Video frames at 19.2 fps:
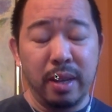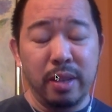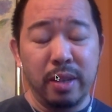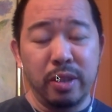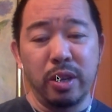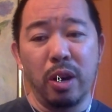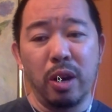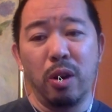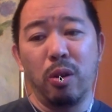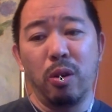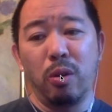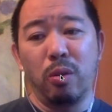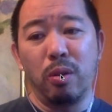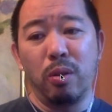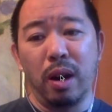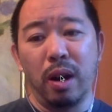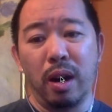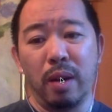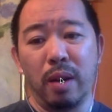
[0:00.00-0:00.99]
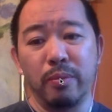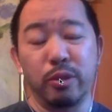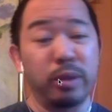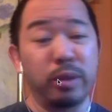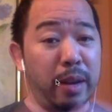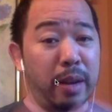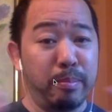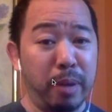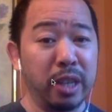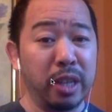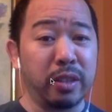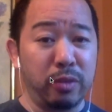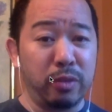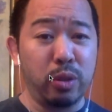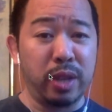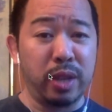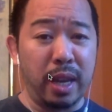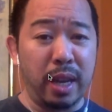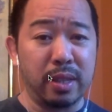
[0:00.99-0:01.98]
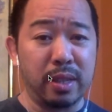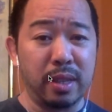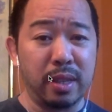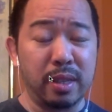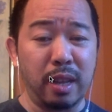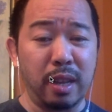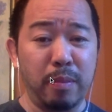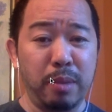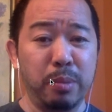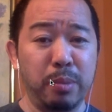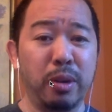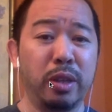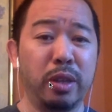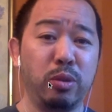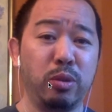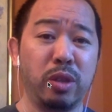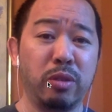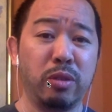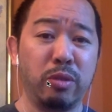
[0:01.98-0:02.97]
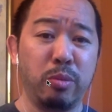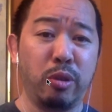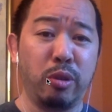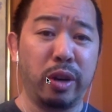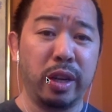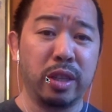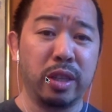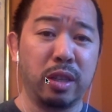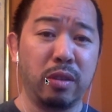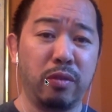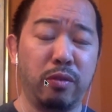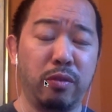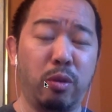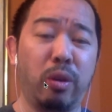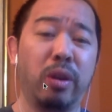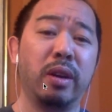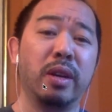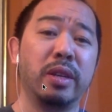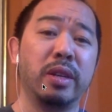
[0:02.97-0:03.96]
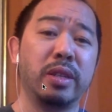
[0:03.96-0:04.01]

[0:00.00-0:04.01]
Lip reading: So there are a bunch of use cases that people are using RemoteHQ for,